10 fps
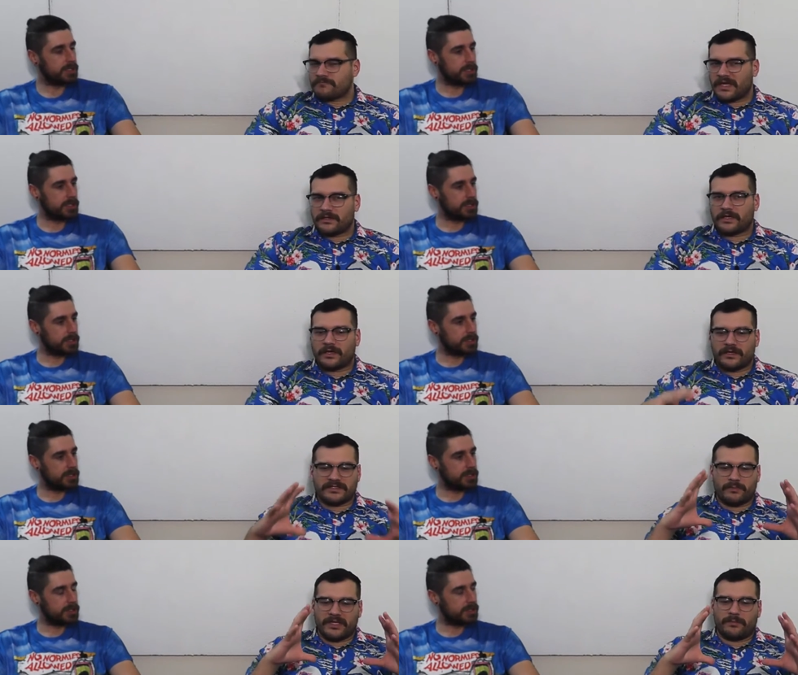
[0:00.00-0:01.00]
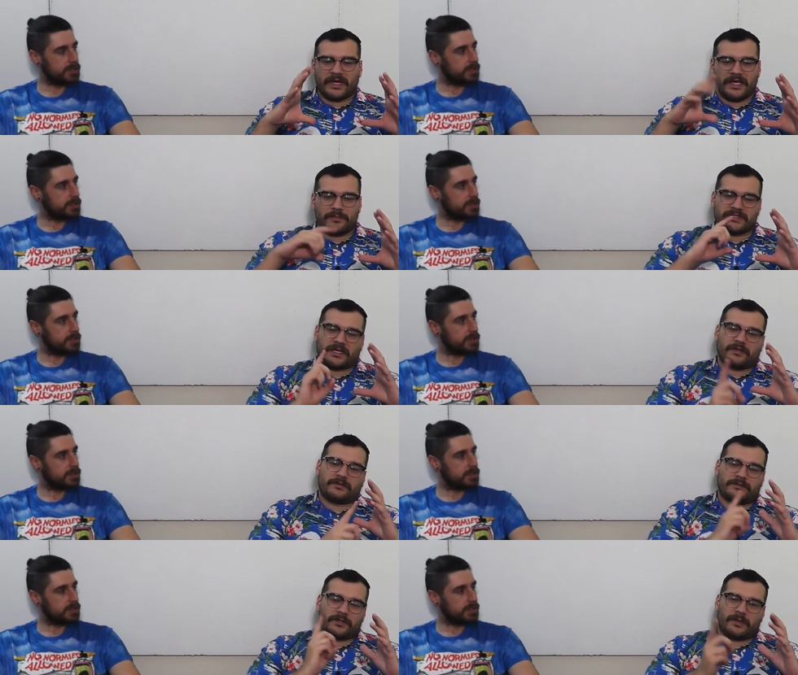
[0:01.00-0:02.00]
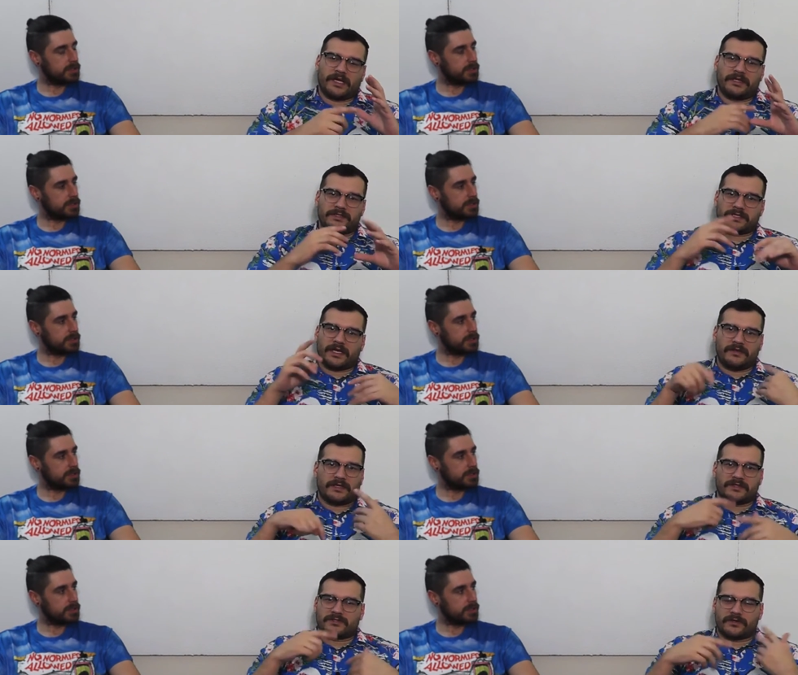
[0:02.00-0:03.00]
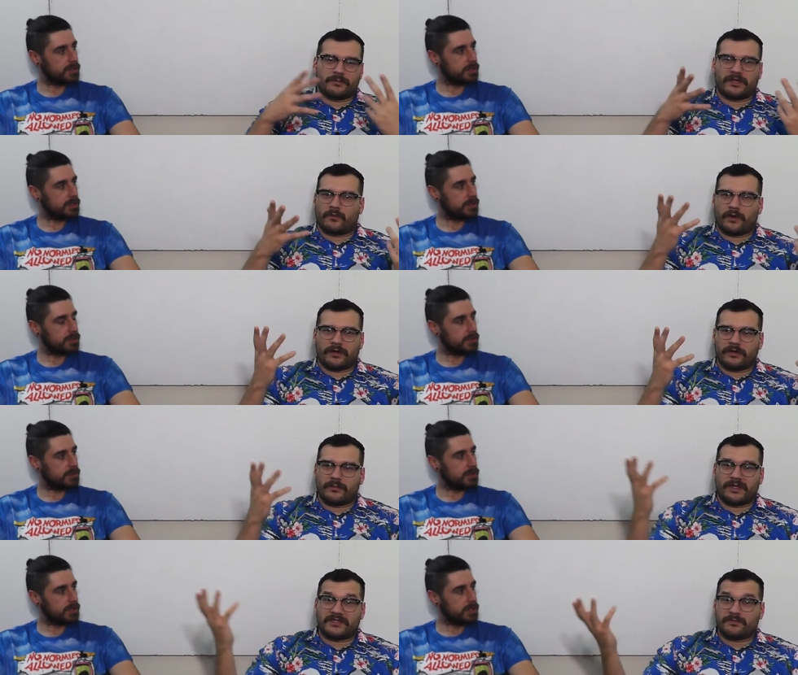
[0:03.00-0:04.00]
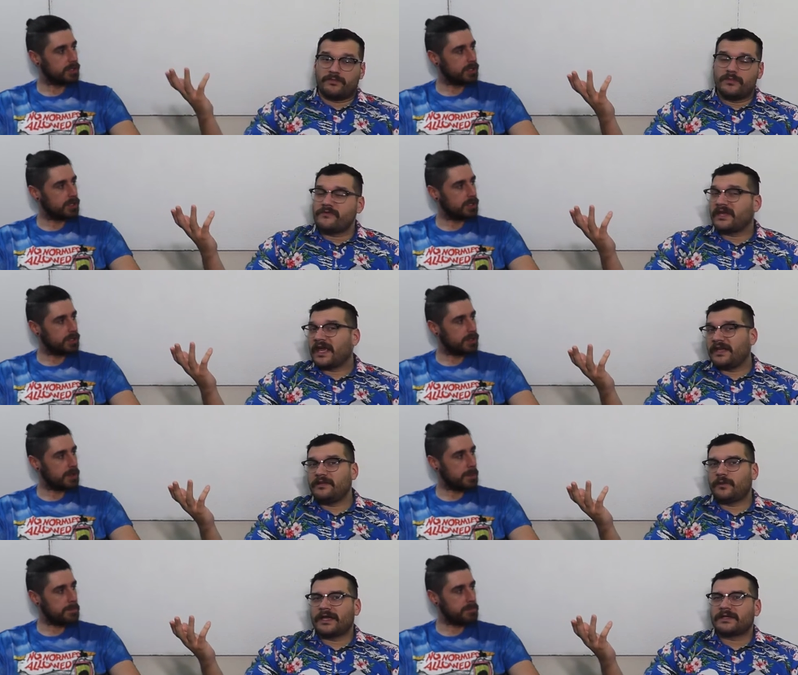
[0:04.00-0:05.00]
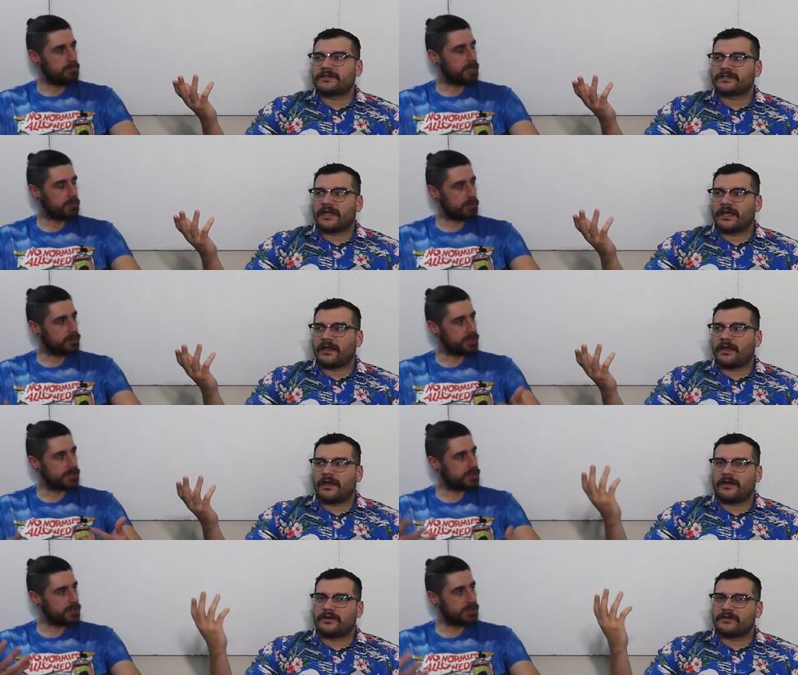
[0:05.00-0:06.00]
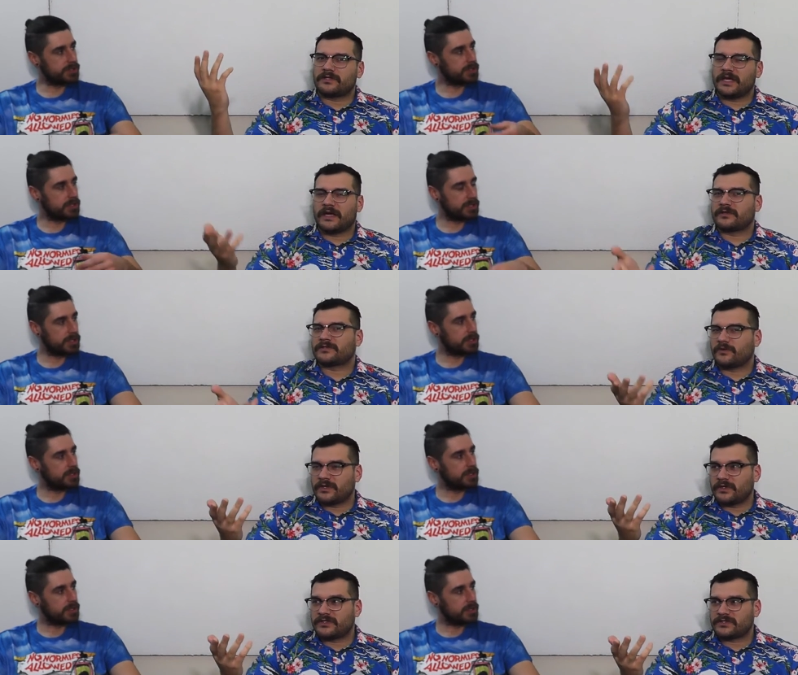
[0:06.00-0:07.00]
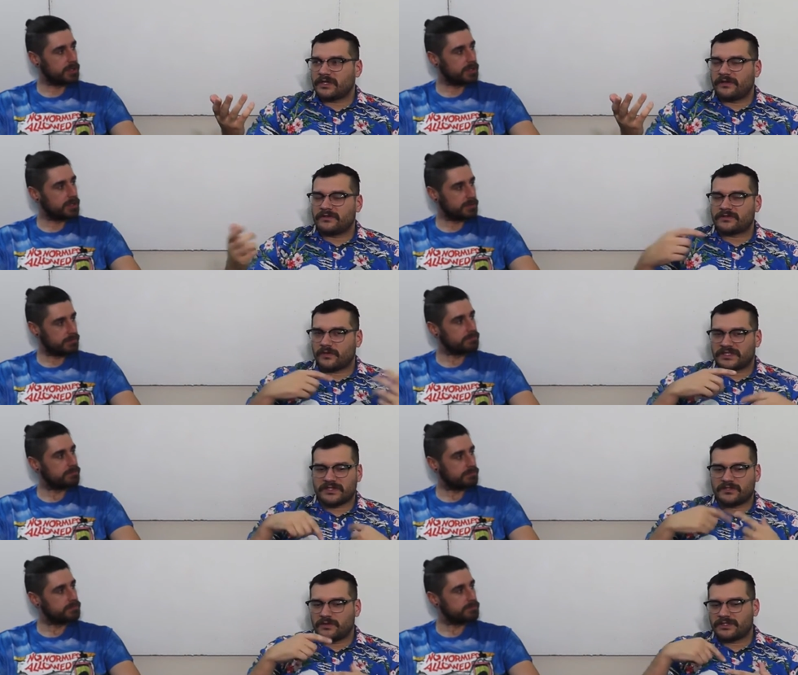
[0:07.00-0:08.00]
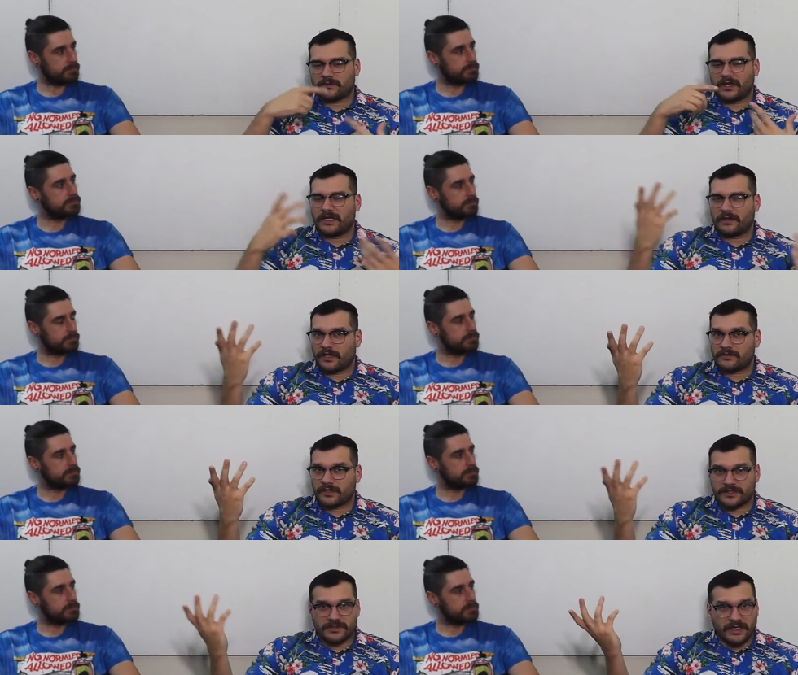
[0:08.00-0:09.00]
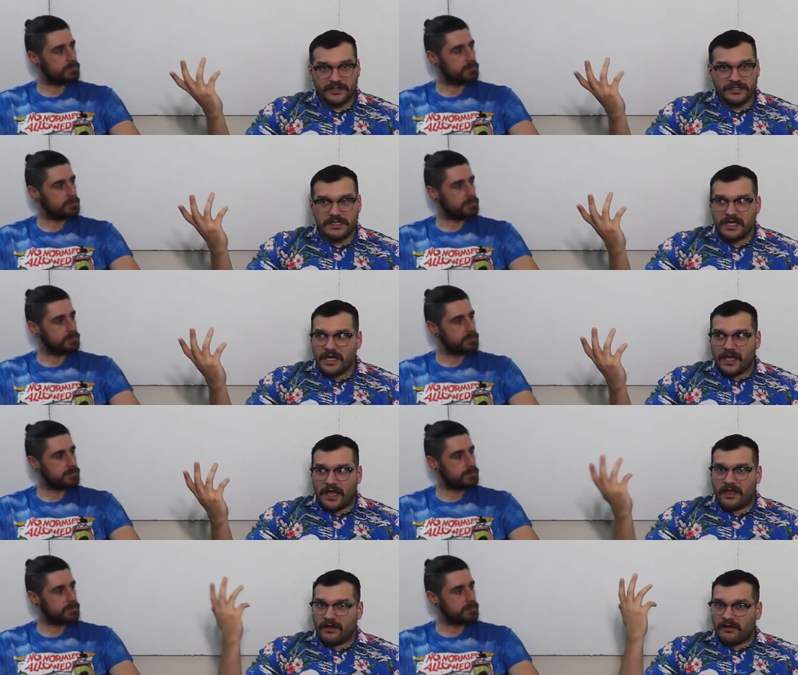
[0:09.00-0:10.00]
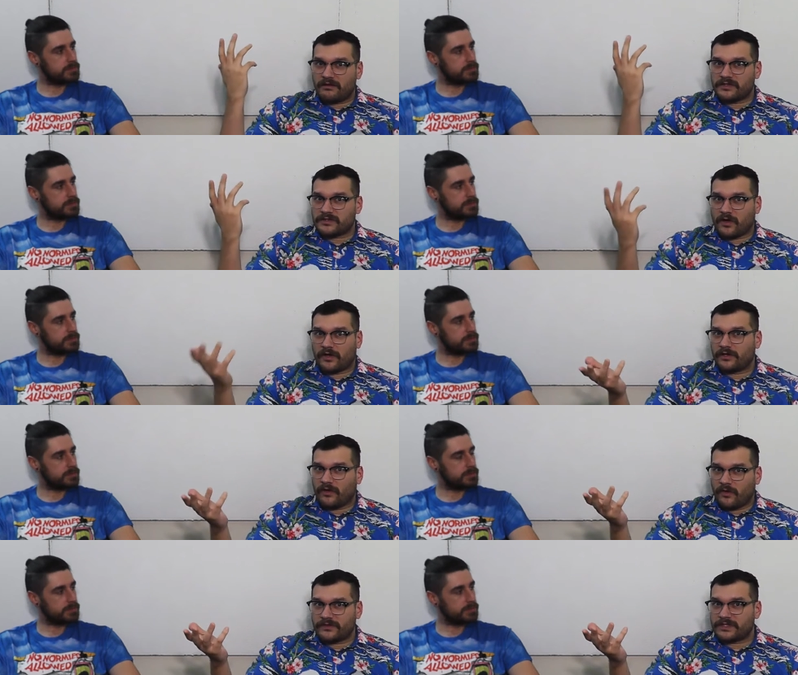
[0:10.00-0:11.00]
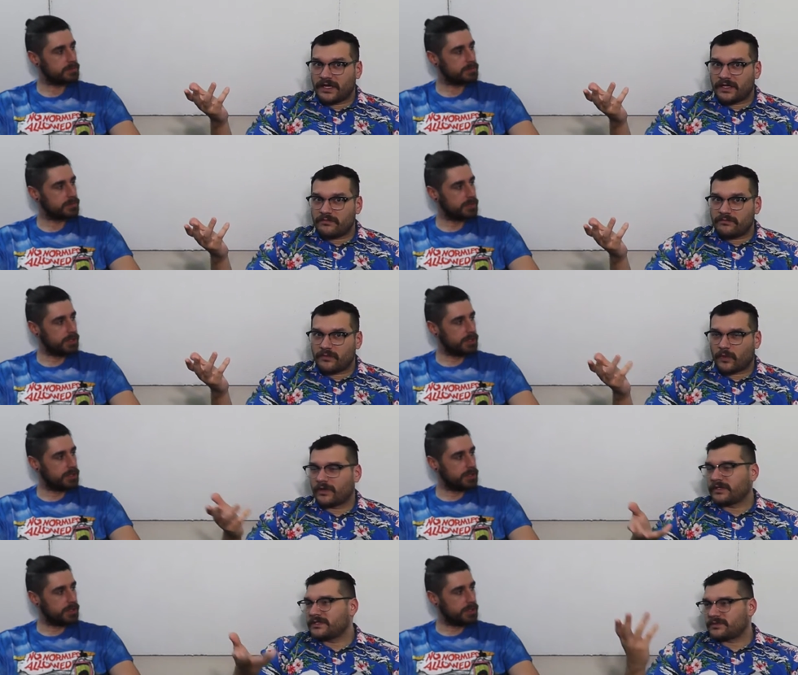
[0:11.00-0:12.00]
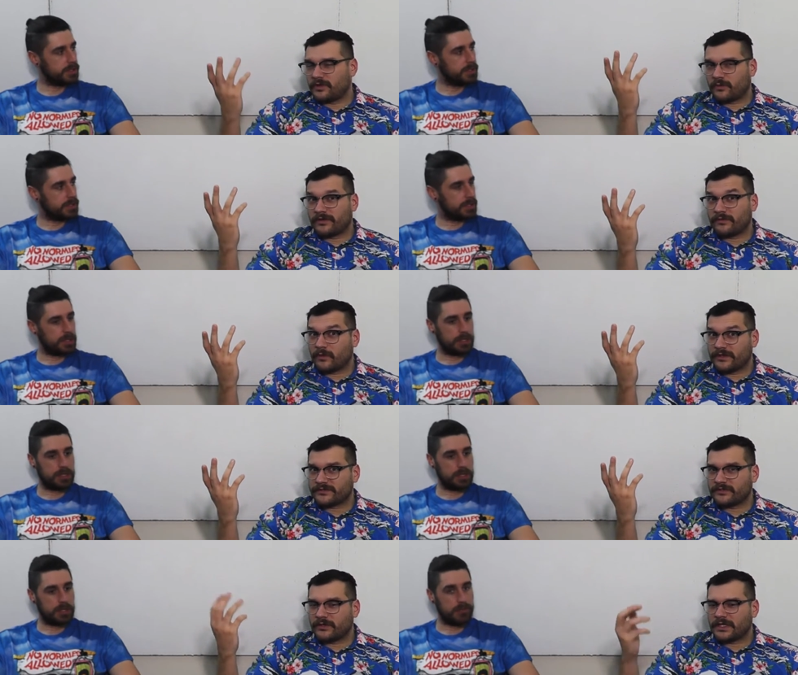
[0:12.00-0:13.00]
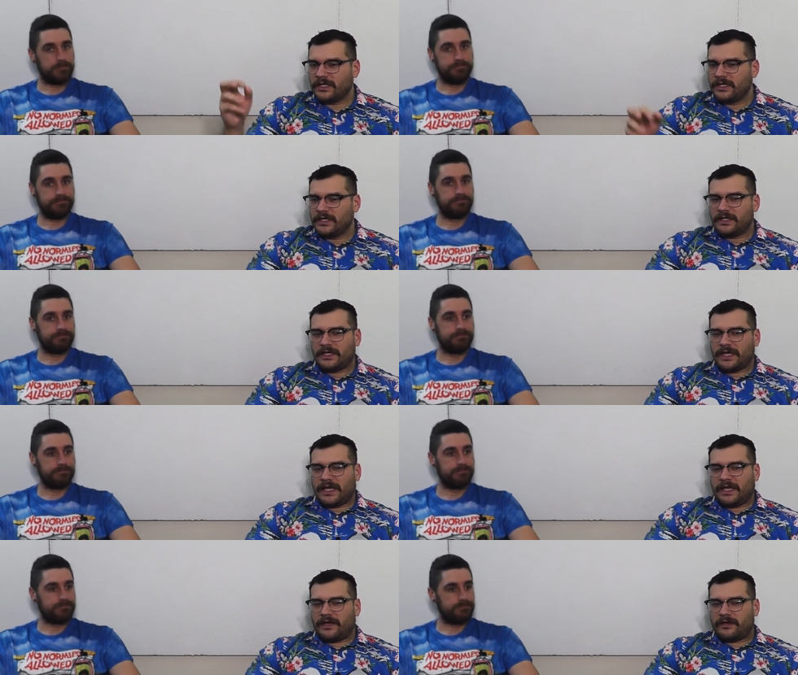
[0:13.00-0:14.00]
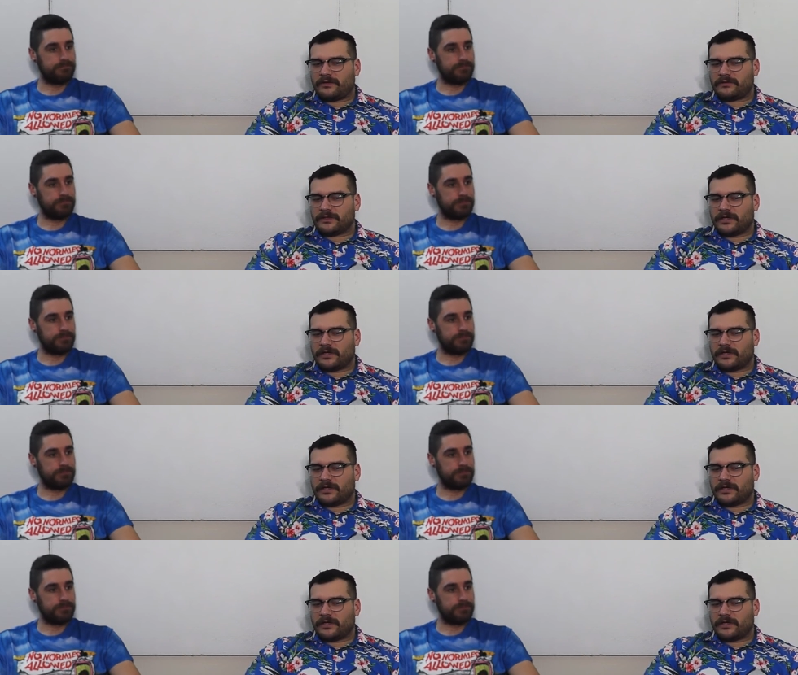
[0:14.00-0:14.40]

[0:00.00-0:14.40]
Speaker 1: And uh, it's a big pipe. It's got a little turbine inside that gets turned by the water that's moving anyways. Minimal resistance. And yeah, so it's and so that's that's doing is creating hydroelectric energy, and it's on all the time, or at least you know whenever the water's flowing. And